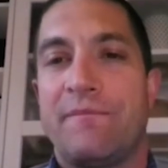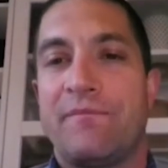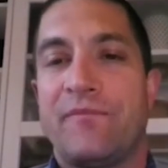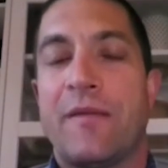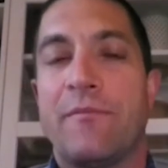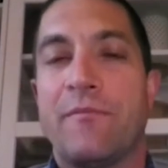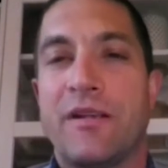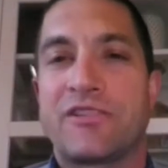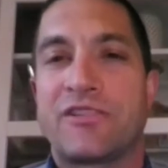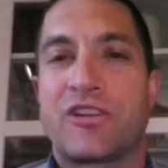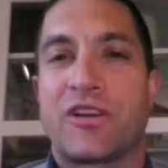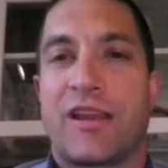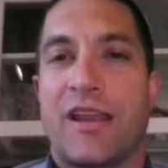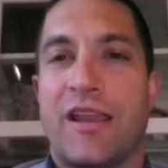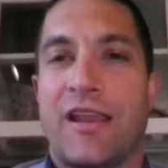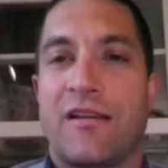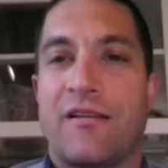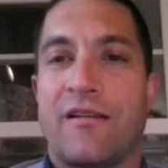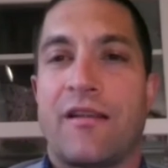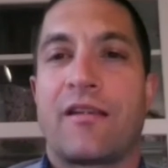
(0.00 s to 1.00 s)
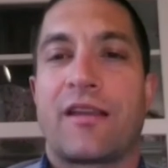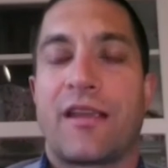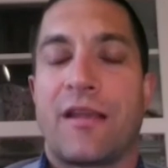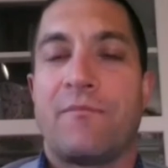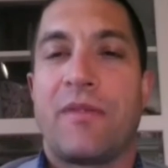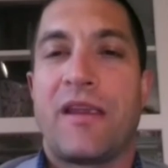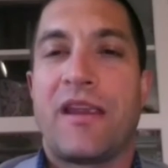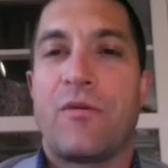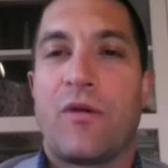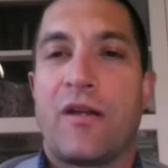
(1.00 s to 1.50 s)
that Michigan
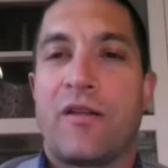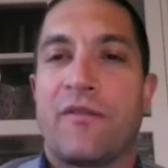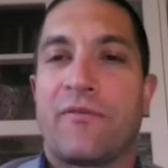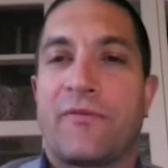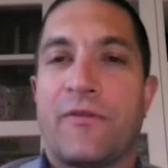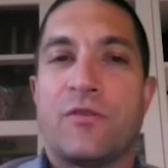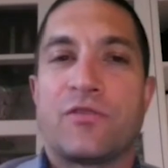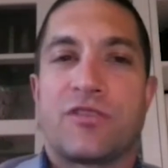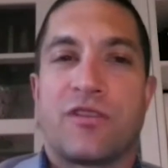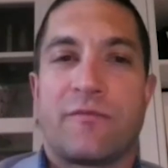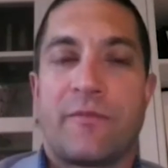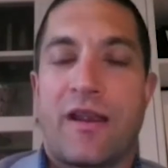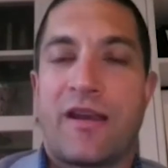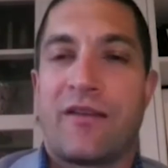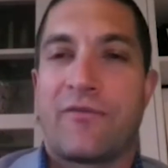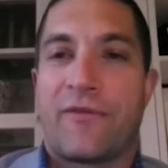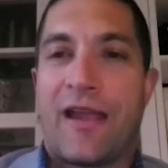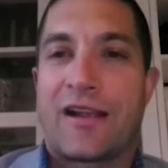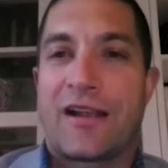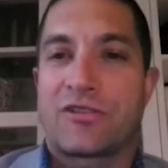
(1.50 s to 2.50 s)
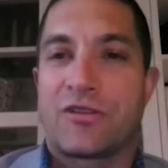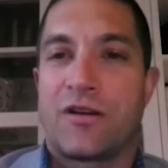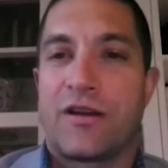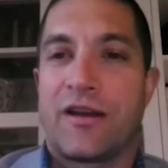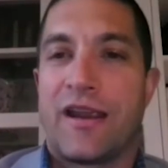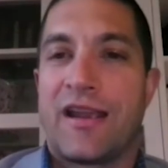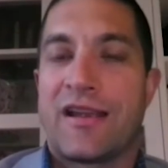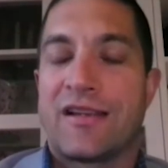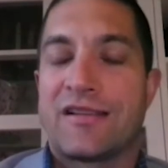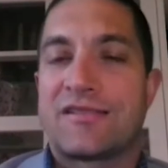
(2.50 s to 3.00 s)
can be where the future of manufacturing
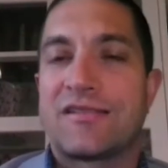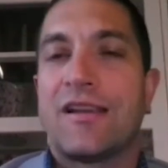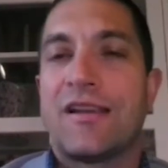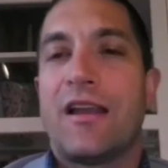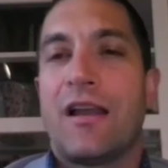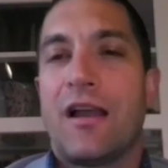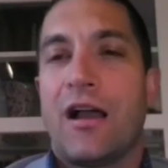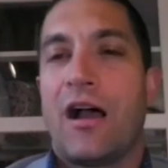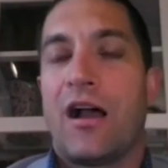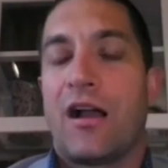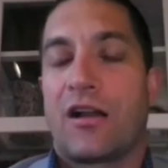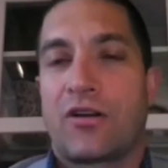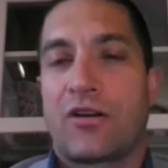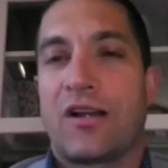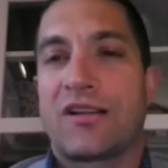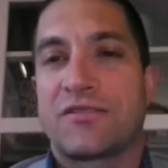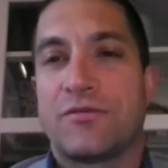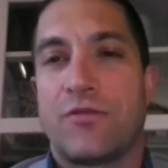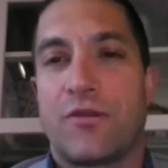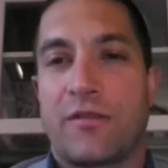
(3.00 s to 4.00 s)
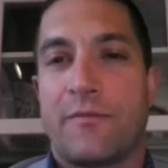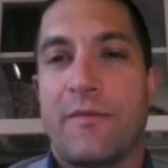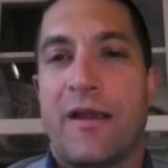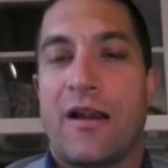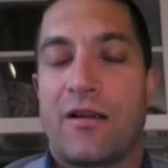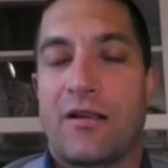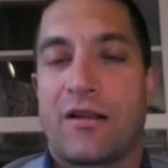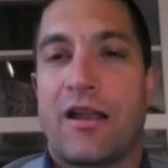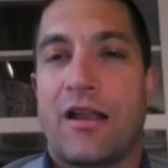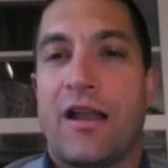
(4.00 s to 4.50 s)
is uh, across North
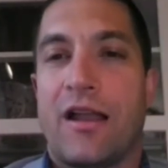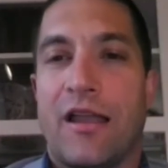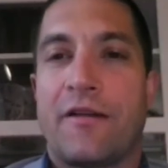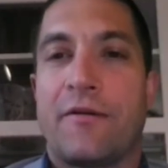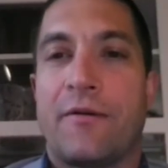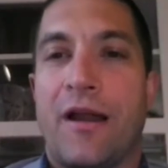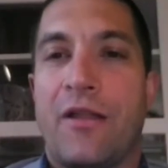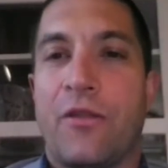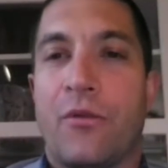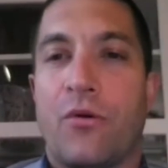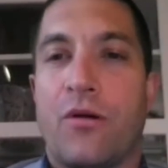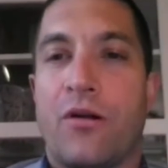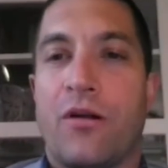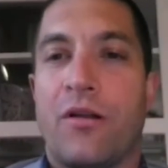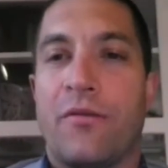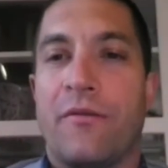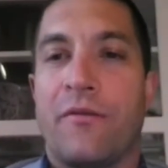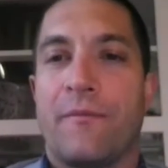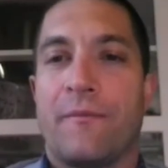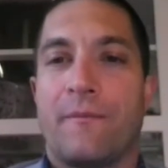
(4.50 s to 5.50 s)
America and around the world.